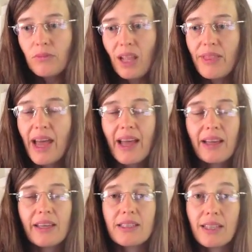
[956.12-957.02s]
that
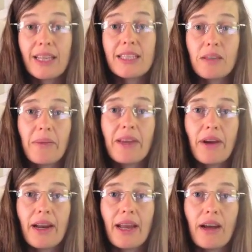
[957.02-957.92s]
is clear to me
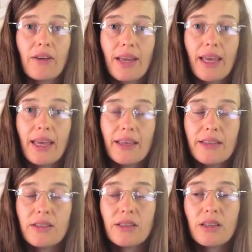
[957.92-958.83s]
right now
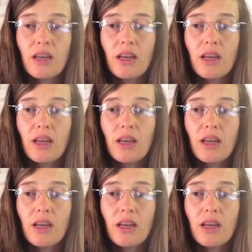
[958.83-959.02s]
is